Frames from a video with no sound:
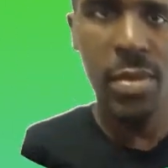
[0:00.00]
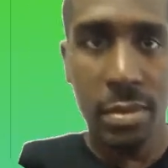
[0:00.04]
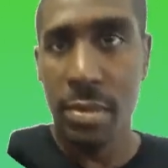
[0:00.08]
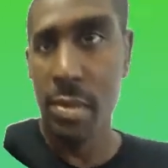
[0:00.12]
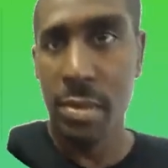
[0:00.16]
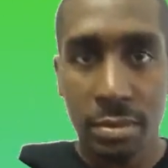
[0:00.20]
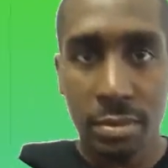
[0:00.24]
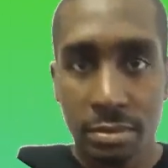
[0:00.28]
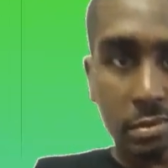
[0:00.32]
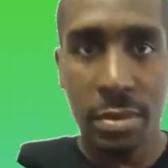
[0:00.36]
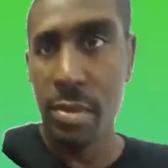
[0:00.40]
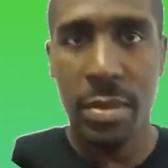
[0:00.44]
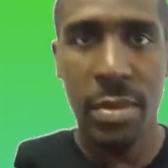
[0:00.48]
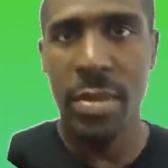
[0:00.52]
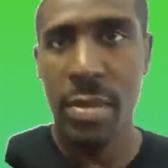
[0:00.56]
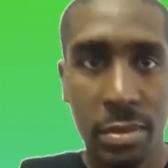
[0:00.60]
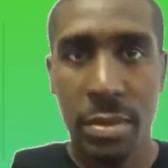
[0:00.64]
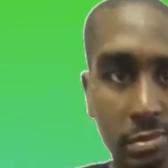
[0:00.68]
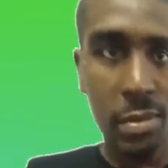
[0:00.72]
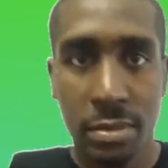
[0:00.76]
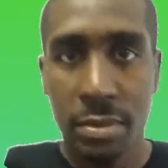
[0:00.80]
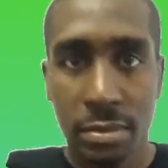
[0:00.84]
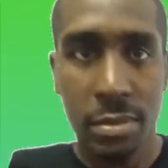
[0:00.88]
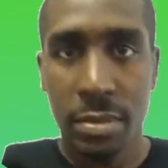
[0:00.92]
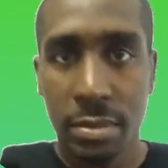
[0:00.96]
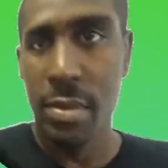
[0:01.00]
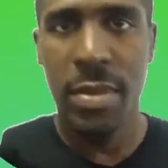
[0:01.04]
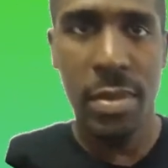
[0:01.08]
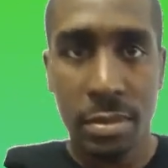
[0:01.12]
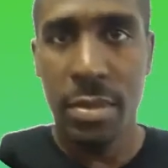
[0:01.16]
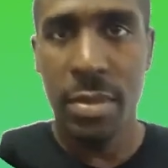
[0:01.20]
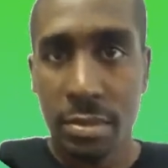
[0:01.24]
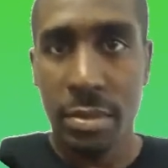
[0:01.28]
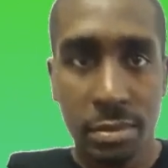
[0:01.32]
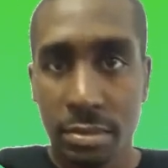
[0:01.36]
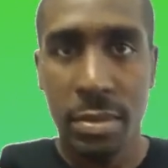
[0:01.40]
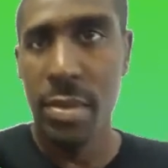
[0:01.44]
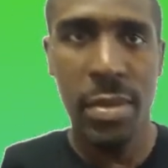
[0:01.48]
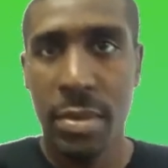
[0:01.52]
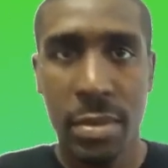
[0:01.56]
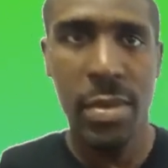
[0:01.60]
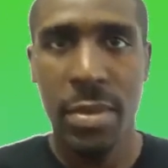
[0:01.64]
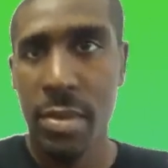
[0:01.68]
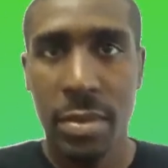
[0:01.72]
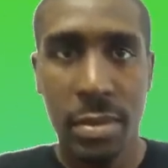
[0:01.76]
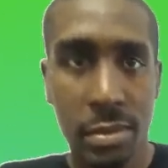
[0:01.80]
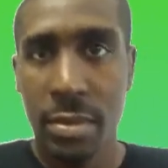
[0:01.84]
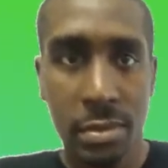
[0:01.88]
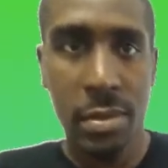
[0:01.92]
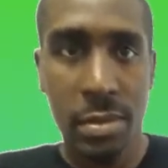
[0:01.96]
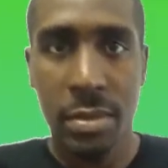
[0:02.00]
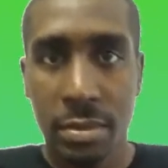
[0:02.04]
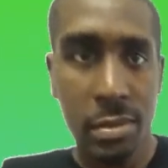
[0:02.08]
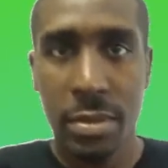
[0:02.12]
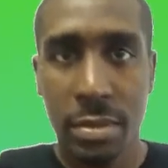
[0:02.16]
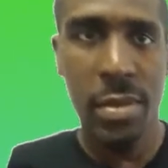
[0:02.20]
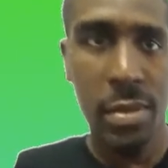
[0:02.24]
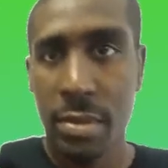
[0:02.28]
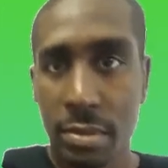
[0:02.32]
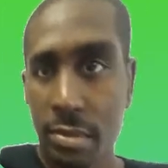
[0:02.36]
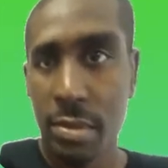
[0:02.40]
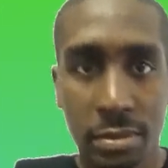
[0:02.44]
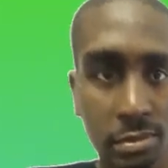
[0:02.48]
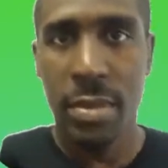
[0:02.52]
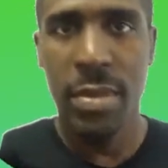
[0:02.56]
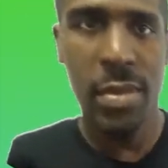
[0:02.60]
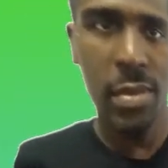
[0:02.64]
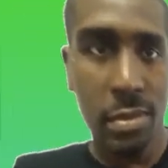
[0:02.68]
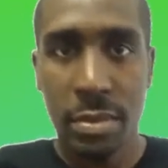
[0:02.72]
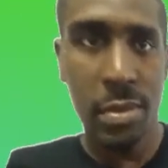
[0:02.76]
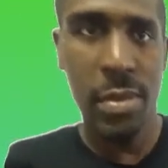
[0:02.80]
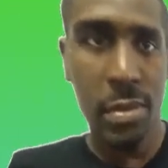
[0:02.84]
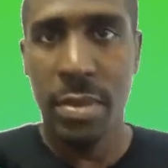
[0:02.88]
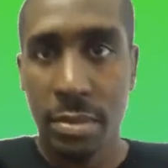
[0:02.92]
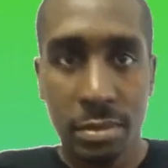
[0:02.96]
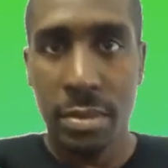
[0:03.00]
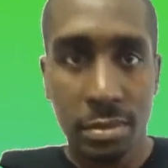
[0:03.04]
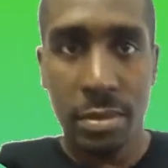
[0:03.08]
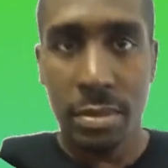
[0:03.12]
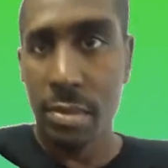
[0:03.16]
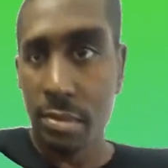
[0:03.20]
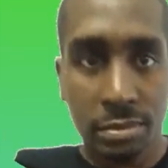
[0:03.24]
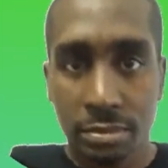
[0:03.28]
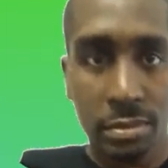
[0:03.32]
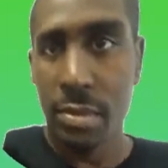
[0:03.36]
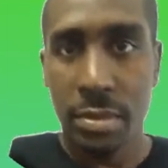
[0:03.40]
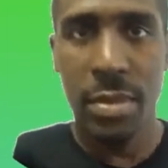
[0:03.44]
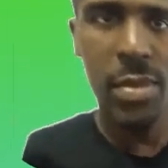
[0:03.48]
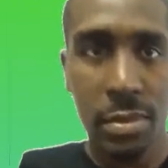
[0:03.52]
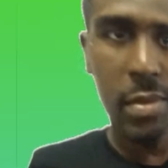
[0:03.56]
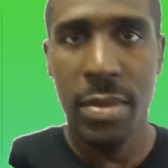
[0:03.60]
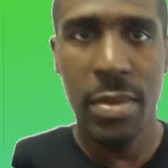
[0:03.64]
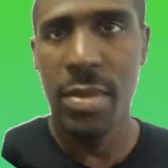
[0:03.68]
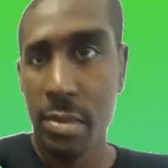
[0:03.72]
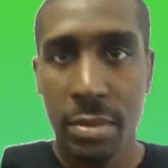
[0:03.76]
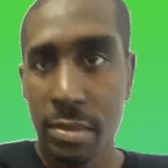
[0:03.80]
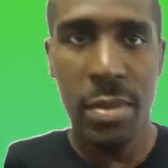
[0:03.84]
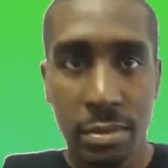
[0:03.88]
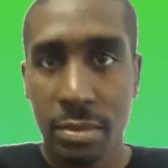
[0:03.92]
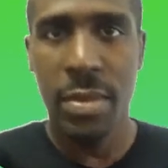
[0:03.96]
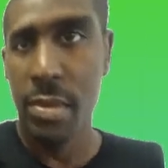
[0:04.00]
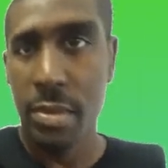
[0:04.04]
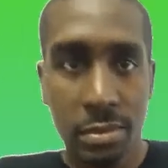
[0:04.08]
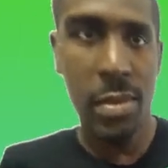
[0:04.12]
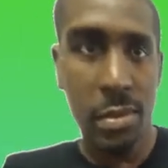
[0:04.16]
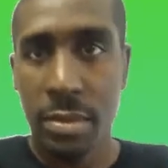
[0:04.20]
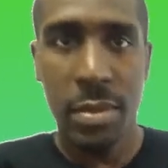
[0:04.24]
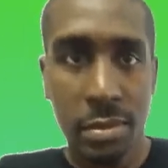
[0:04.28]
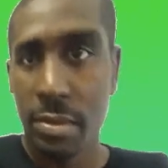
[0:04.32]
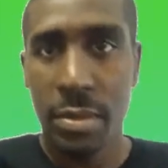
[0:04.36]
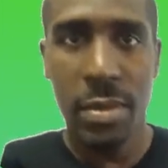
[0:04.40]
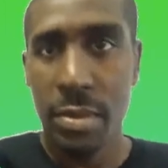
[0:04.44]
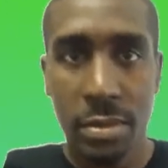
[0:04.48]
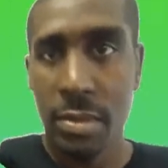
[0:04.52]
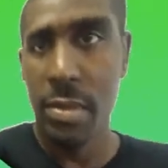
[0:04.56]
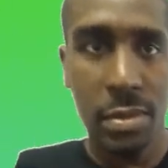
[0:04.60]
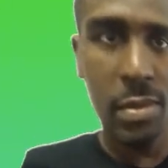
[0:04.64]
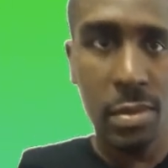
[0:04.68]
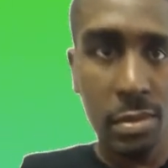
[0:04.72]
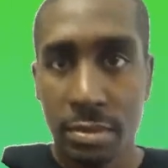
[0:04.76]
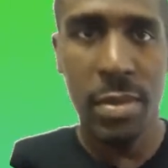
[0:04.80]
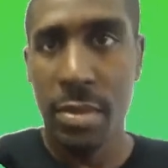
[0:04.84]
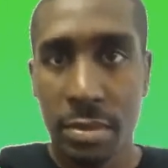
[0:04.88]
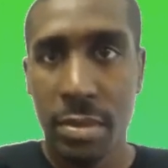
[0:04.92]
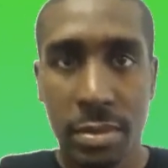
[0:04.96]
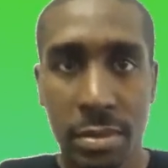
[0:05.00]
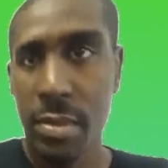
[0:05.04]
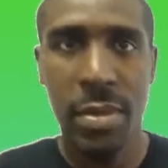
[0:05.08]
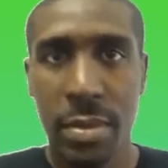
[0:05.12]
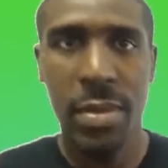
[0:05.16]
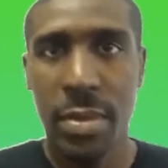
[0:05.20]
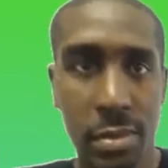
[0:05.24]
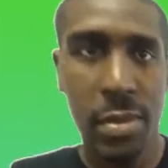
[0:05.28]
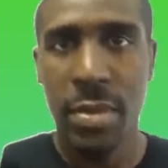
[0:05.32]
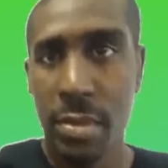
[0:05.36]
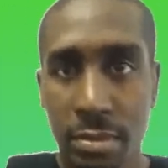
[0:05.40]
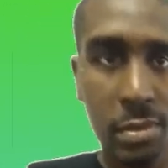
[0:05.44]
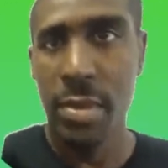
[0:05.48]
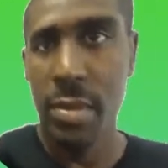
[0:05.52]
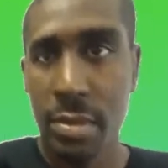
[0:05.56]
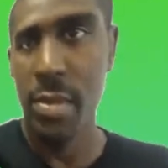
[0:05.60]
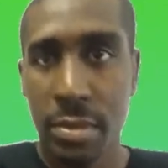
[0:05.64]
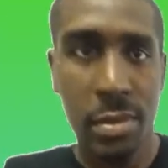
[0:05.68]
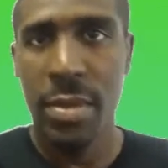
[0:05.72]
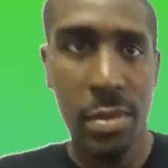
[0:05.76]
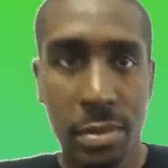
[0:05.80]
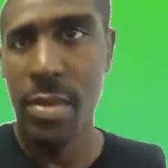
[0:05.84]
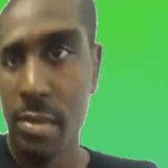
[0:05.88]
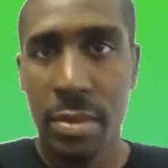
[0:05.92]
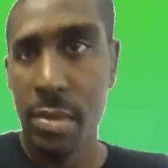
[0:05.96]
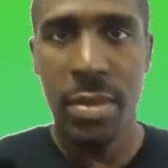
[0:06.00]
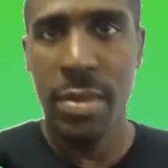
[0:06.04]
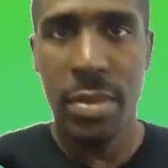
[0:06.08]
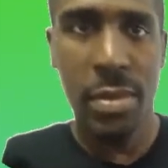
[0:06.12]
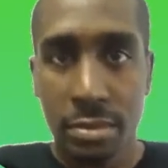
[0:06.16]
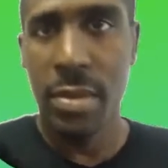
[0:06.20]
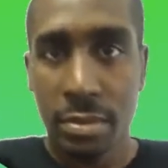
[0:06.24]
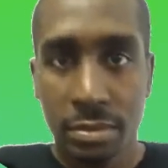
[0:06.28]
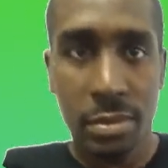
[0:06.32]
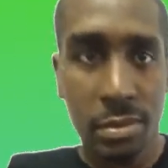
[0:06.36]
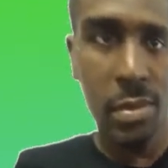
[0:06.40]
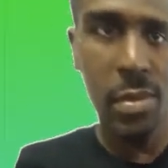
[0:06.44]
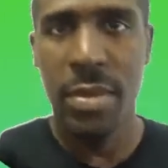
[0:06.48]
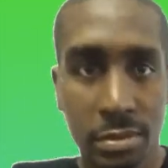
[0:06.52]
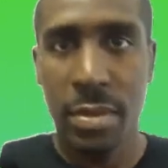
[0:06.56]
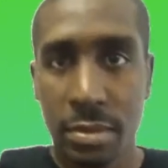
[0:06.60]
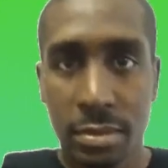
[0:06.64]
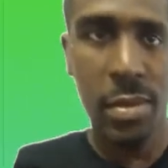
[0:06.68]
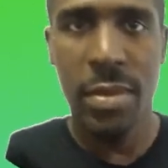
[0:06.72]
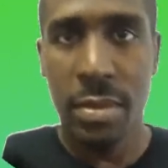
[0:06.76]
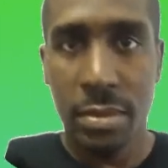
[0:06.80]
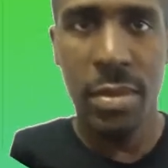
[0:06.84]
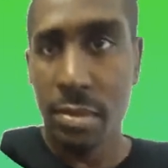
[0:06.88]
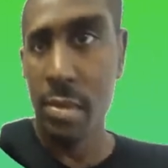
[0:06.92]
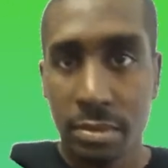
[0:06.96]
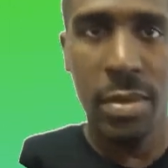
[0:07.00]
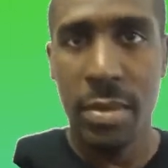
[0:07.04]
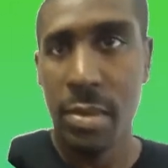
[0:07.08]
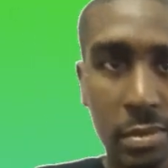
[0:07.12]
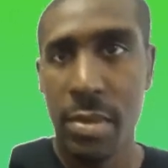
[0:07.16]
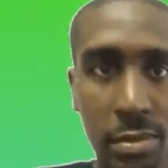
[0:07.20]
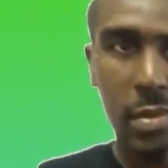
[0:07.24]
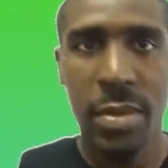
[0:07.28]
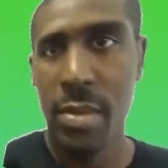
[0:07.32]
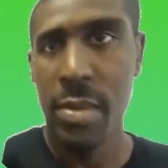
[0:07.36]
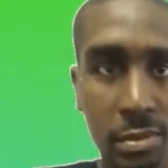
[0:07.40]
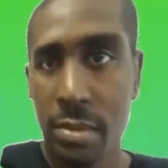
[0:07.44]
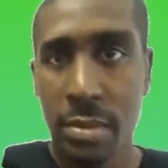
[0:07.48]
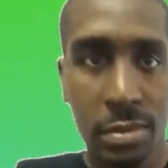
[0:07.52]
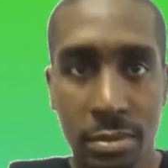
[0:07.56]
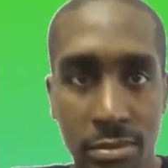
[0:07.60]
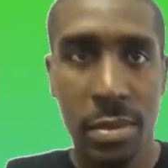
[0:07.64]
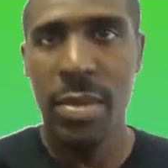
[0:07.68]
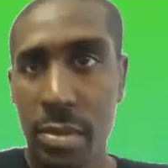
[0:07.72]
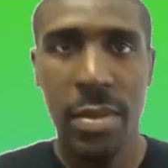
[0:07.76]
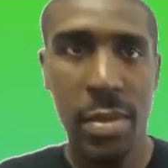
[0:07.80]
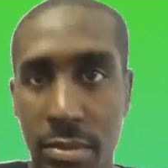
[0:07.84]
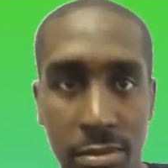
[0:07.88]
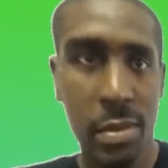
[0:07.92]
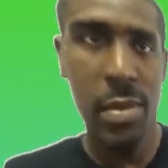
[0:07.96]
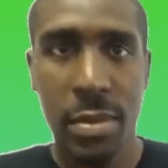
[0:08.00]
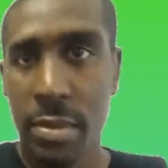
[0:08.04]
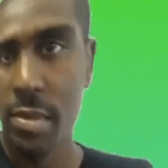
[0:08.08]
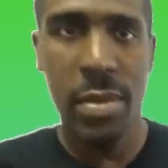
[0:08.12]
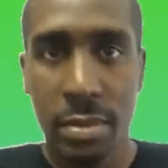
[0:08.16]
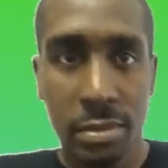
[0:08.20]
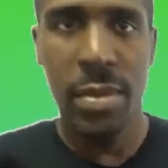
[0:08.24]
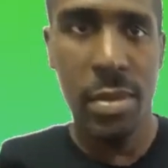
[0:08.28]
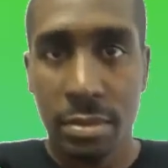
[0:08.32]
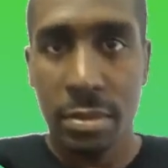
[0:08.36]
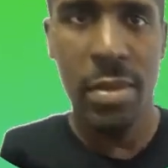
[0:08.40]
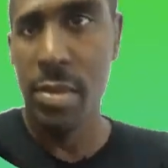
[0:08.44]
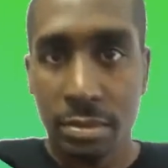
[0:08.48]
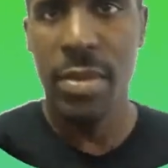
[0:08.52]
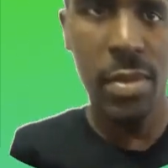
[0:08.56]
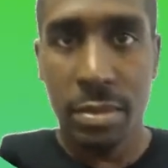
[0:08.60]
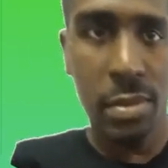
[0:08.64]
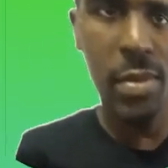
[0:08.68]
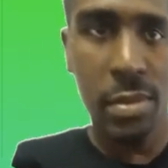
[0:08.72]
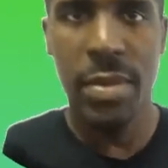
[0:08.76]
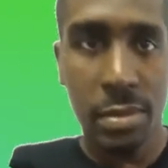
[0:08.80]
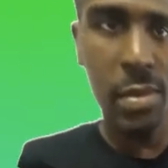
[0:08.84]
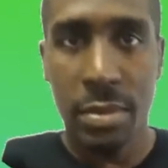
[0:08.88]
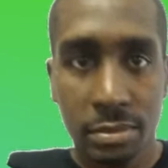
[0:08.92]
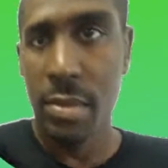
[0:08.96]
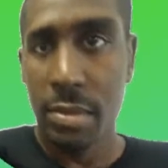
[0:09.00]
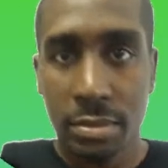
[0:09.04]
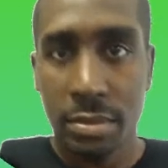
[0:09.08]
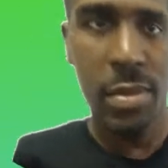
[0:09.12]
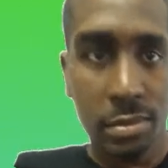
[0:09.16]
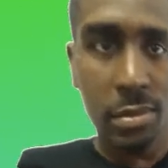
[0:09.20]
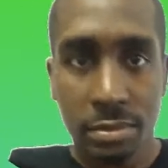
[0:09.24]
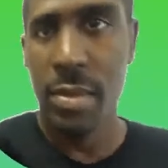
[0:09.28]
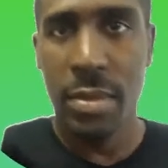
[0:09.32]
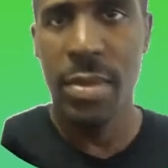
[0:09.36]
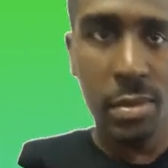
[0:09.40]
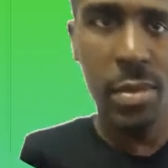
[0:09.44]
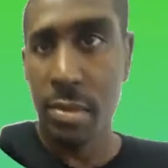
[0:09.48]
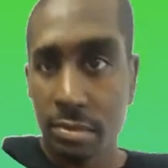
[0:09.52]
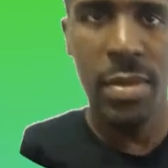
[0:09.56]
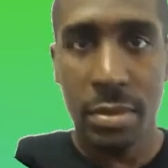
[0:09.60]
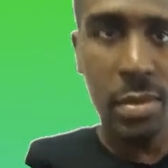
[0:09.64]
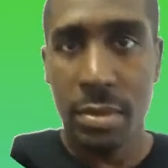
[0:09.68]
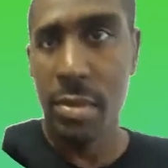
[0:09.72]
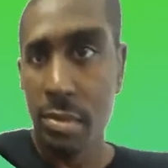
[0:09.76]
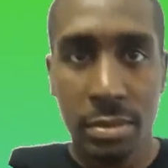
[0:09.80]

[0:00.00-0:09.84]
respect, as reverence, a few words. And they said, which word would best suit